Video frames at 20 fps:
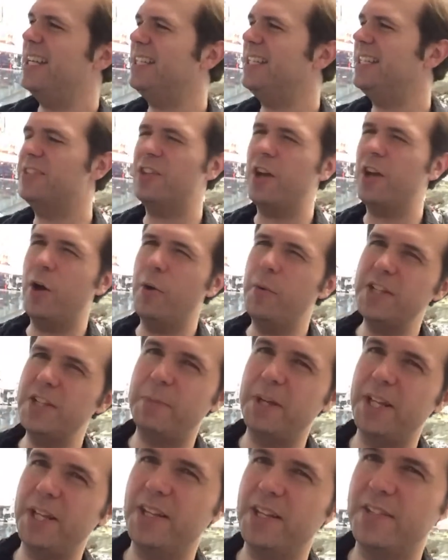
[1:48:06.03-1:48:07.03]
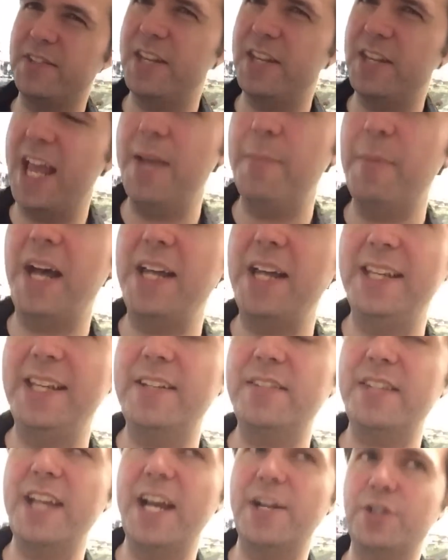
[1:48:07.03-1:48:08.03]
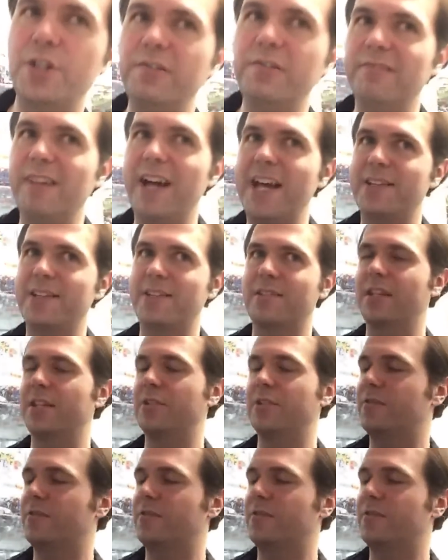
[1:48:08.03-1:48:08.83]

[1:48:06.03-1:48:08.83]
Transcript: It's always been the same. I think it's actually less than,